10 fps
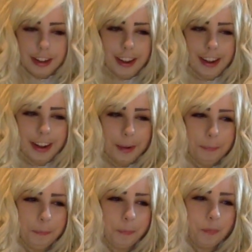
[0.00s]

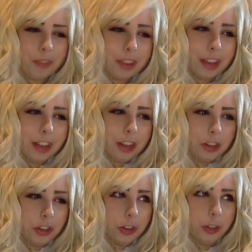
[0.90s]

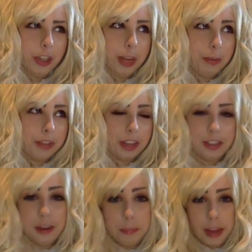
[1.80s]
So it was
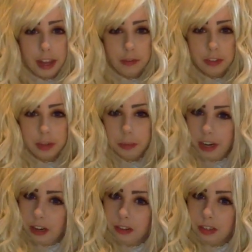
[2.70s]
custom made for someone
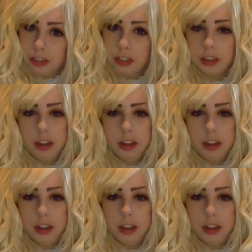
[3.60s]
else,